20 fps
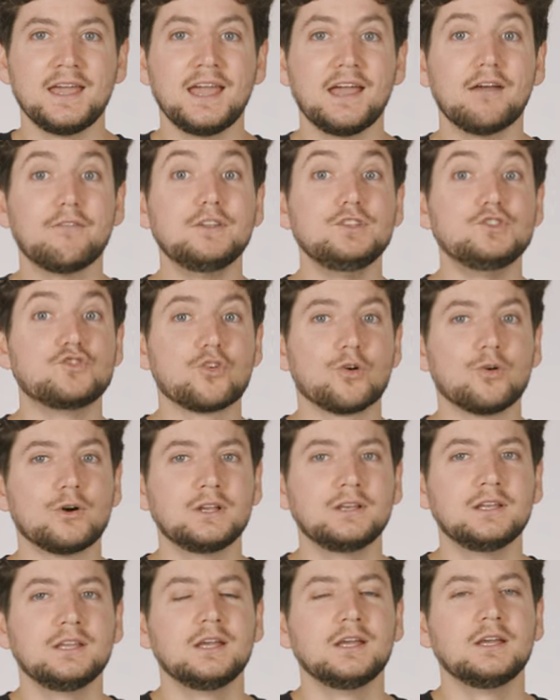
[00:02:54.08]
having
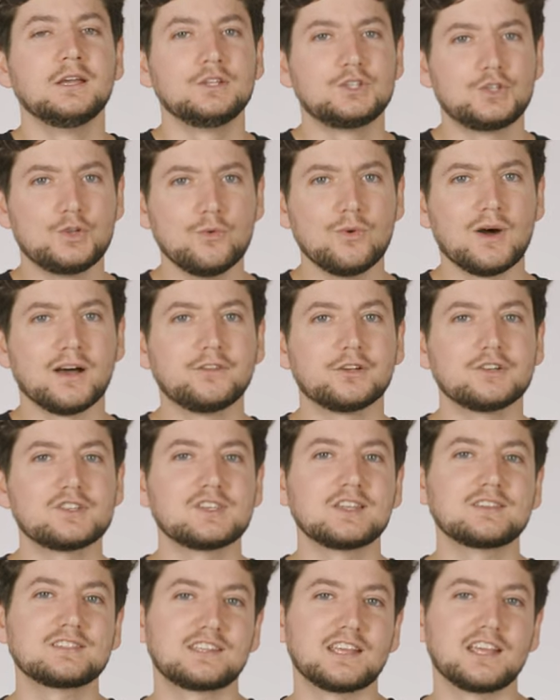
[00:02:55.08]
joined 2 other
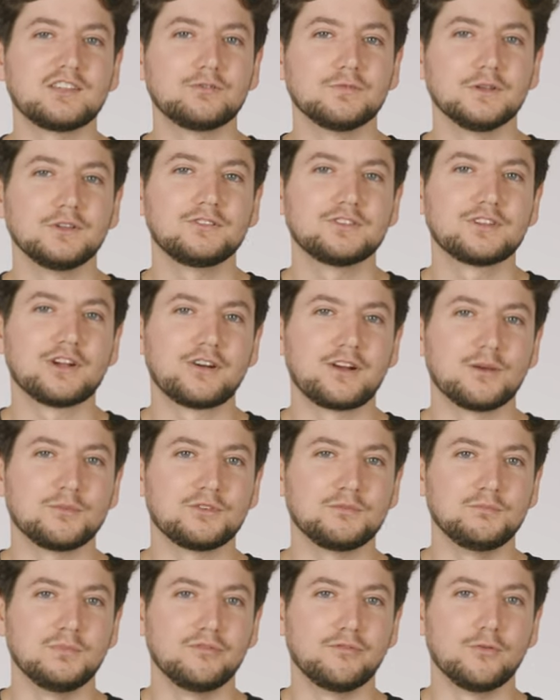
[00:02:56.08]
successful
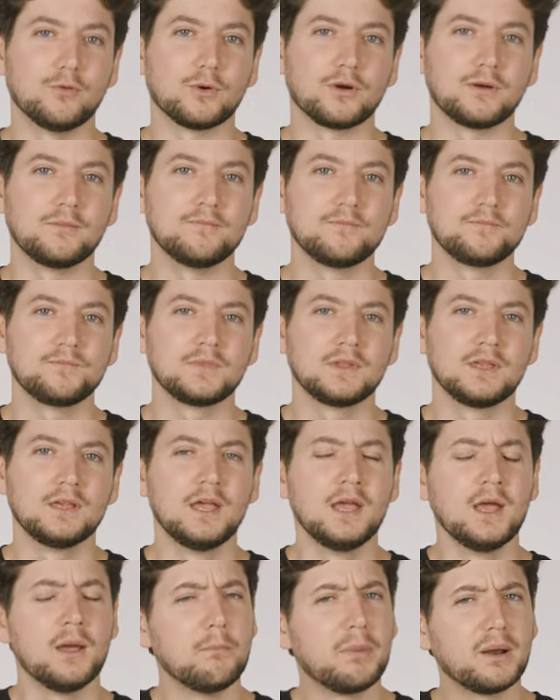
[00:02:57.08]
startups before.
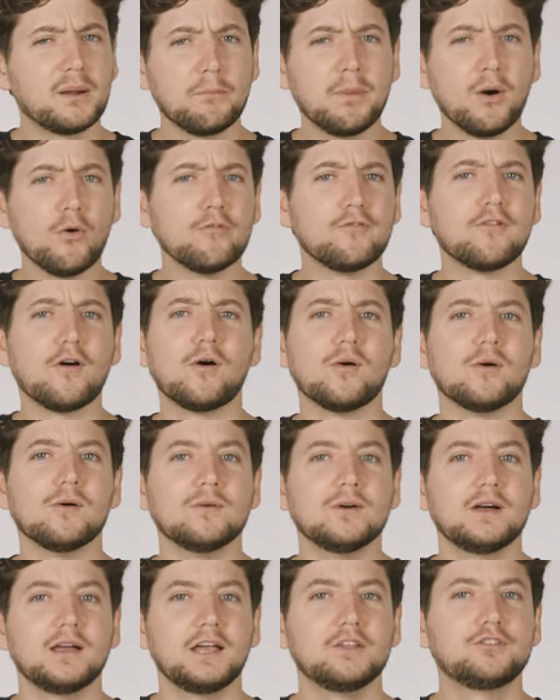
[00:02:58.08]
But above
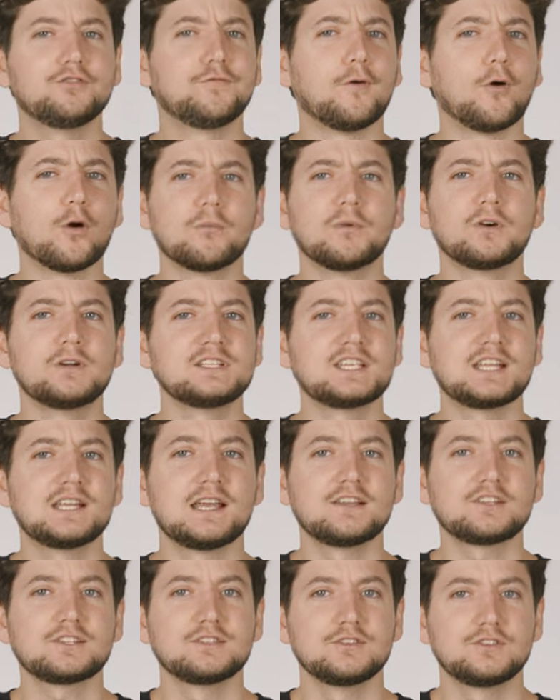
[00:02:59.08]
all, as former
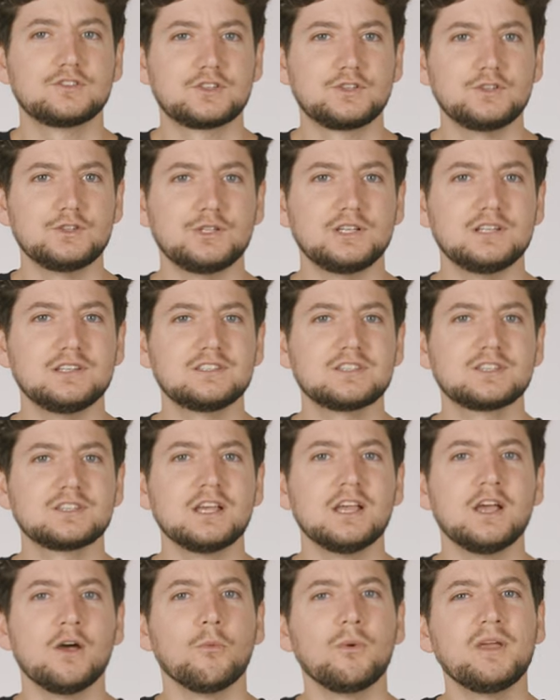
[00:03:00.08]
international students,
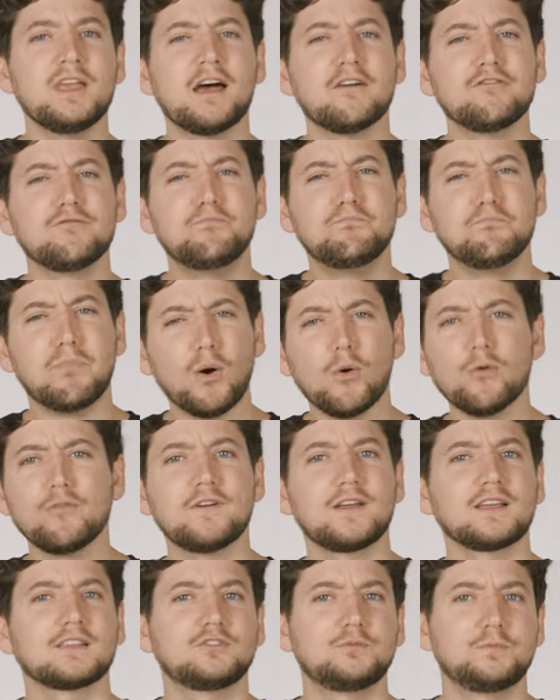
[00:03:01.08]
we have
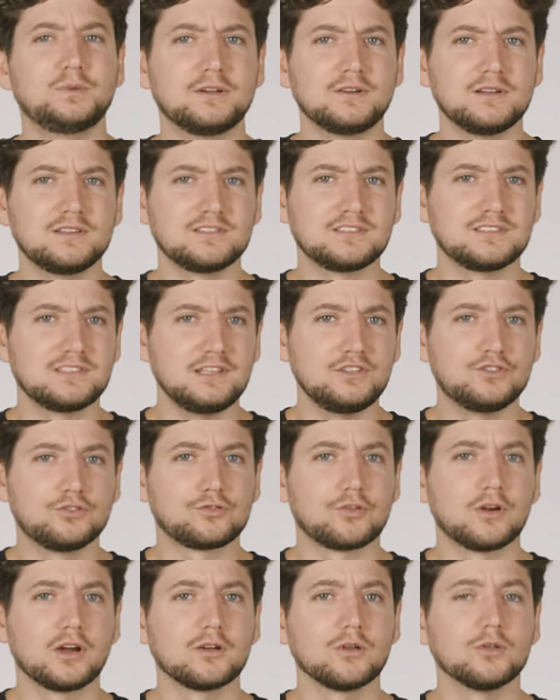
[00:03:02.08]
both experienced these
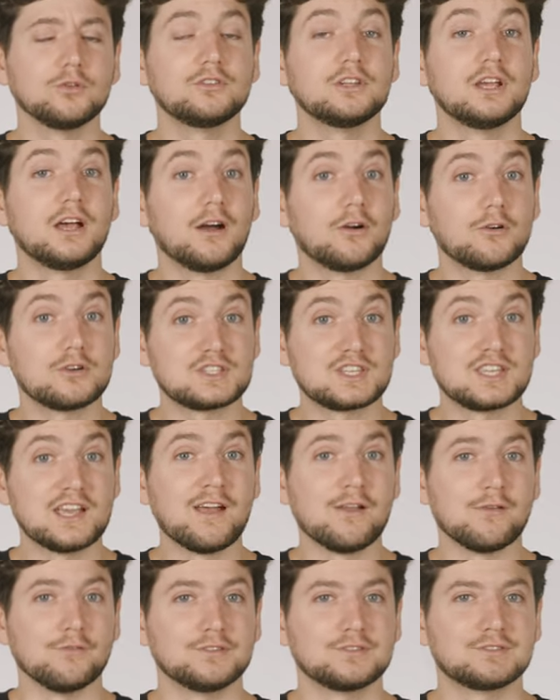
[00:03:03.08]
struggles
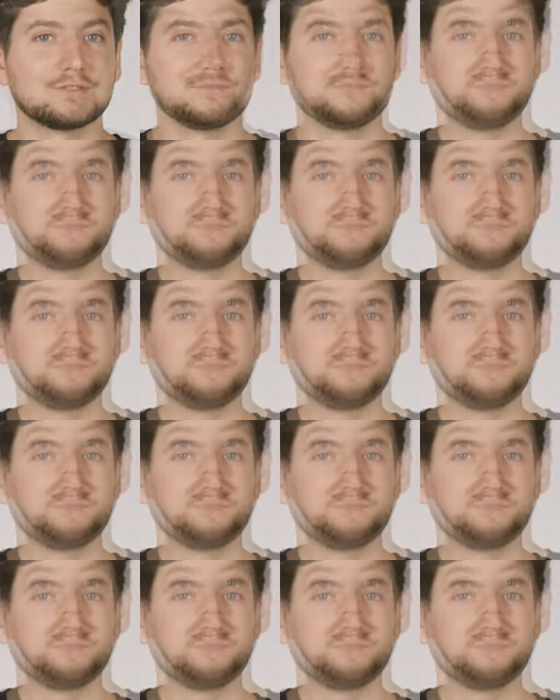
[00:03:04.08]
ourselves.